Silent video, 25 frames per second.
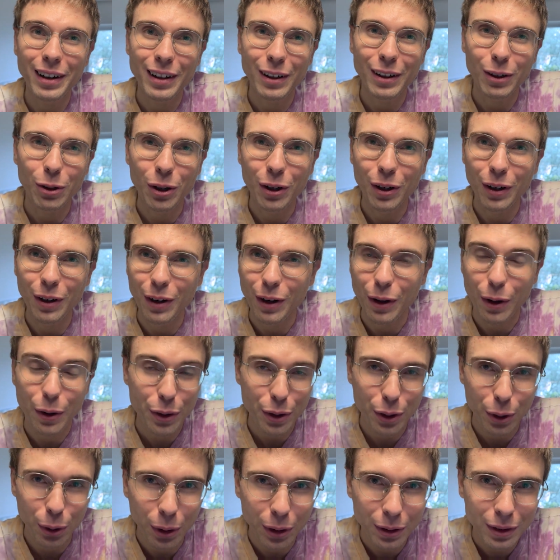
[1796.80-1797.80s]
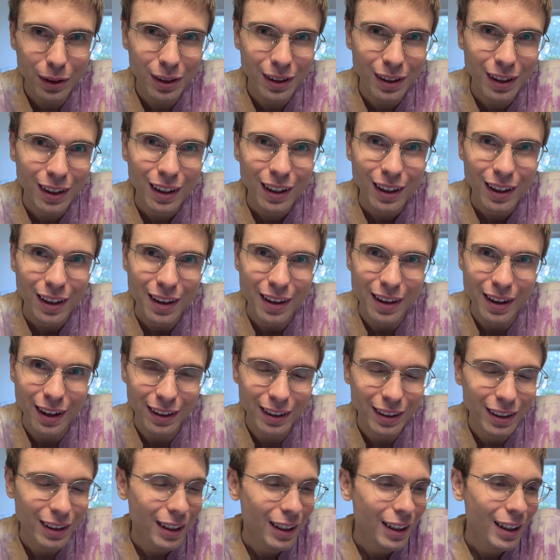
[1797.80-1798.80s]
or thought
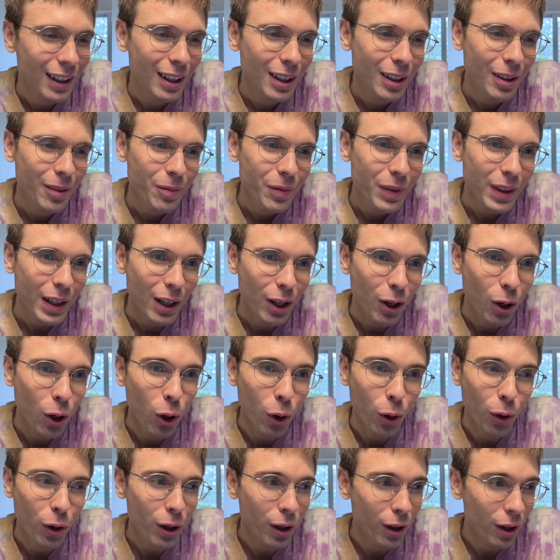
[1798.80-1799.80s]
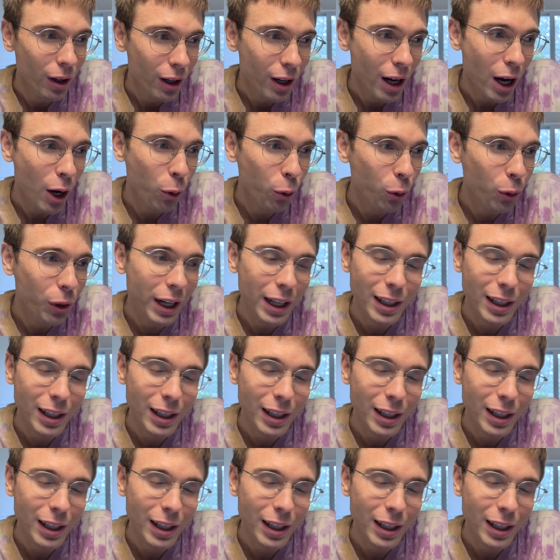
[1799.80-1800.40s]
that, oh, how great